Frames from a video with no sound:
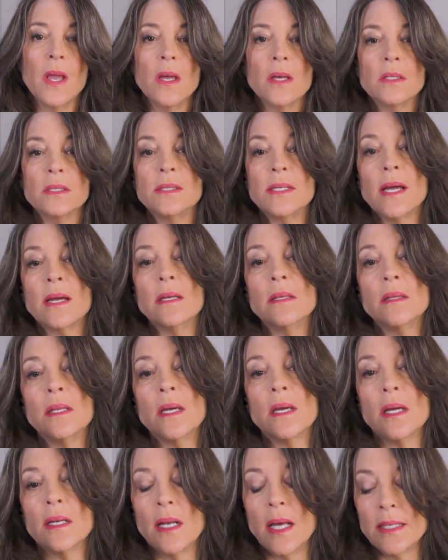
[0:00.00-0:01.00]
The second
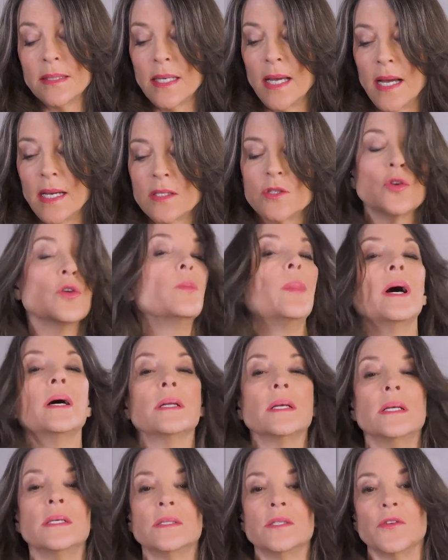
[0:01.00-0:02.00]
thing I'd like to ask you
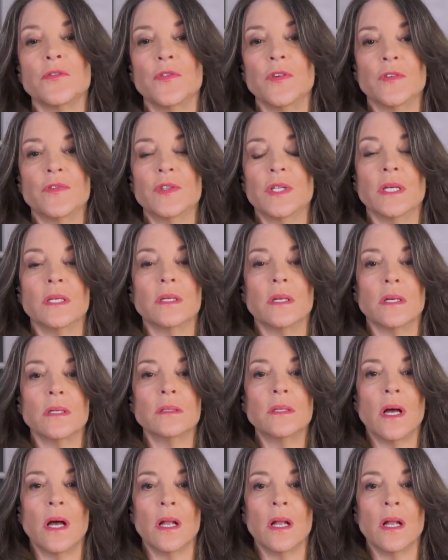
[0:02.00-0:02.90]
about is the $15